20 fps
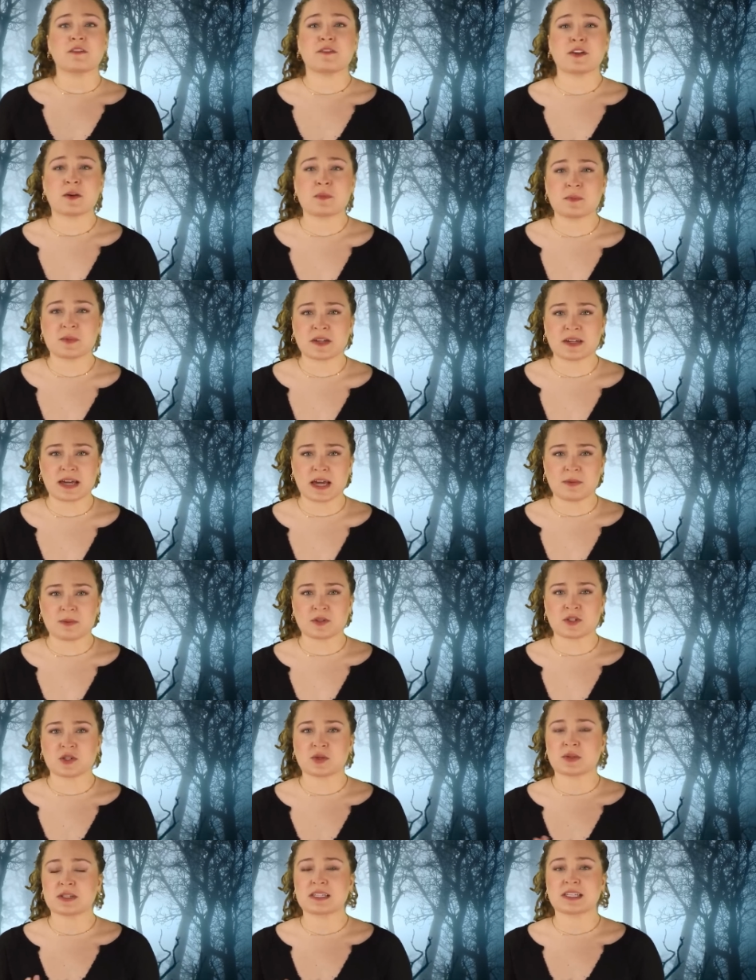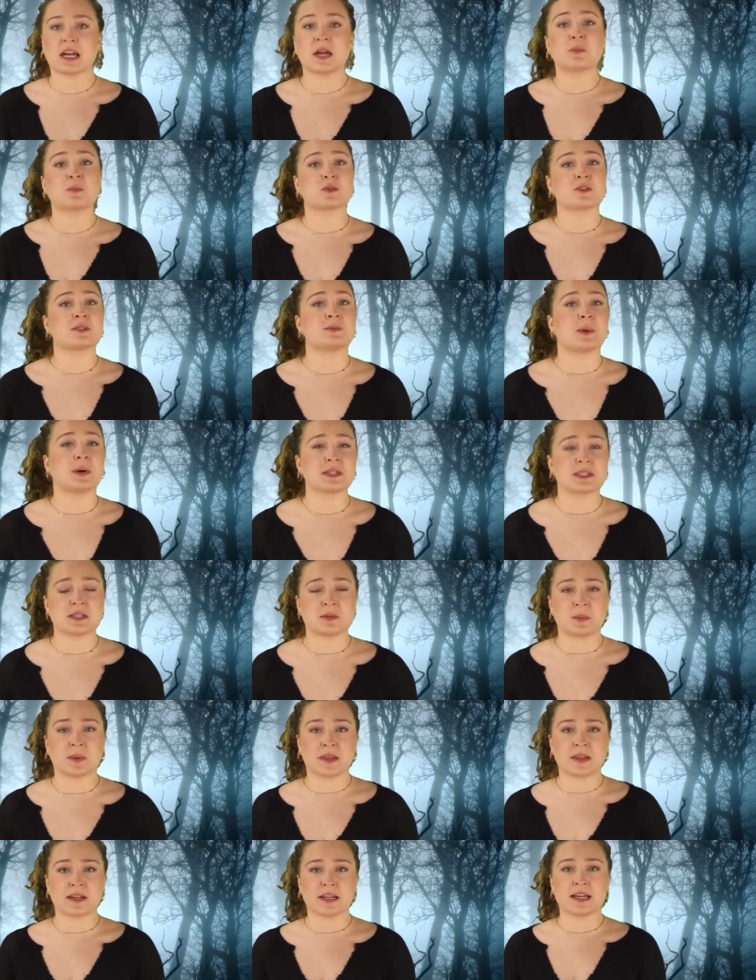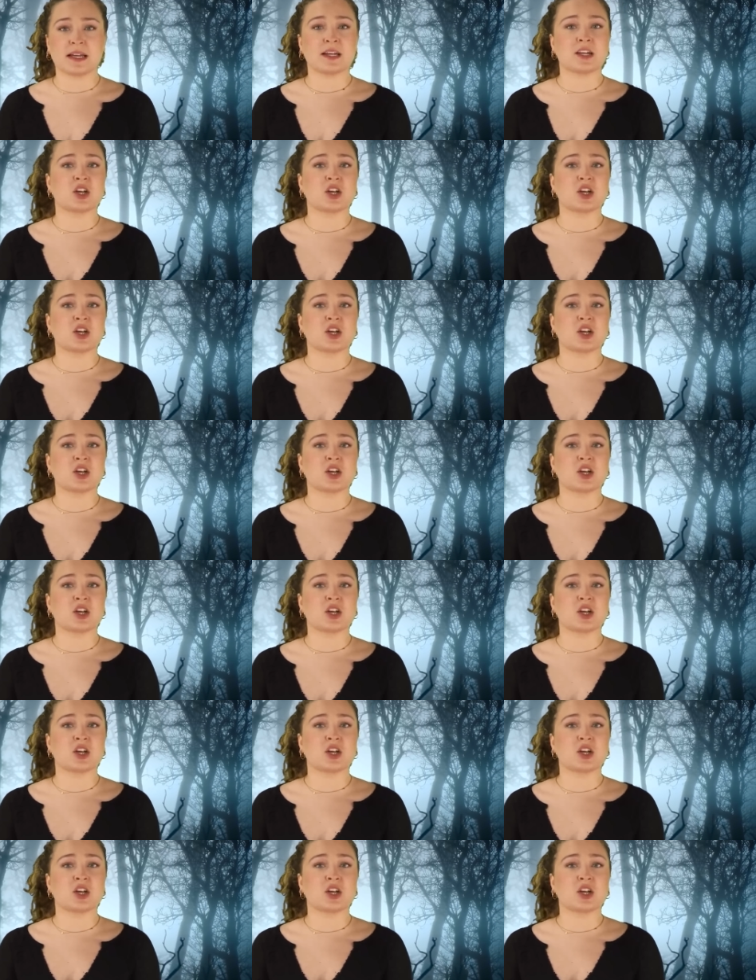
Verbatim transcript: of him being able to escape responsibility